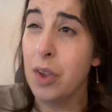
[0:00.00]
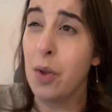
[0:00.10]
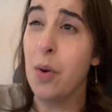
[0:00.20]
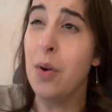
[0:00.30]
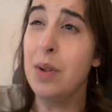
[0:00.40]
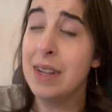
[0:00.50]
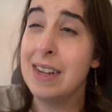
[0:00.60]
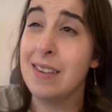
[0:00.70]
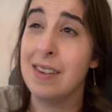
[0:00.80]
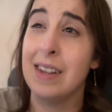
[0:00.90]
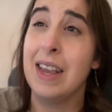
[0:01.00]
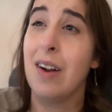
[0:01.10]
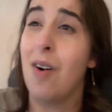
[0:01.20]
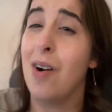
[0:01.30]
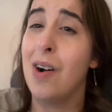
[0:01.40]
goal is to get
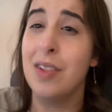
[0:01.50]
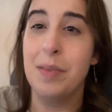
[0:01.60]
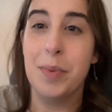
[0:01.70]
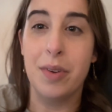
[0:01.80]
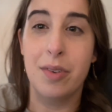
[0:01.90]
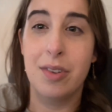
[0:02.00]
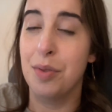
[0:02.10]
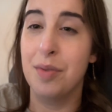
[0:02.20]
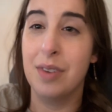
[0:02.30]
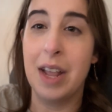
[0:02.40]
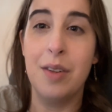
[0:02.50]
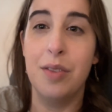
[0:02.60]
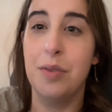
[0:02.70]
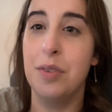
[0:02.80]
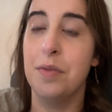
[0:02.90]
all the books cycled
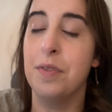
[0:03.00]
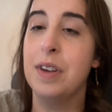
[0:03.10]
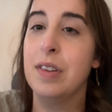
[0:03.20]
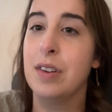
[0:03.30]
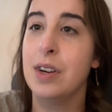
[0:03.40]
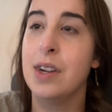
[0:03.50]
through the freezer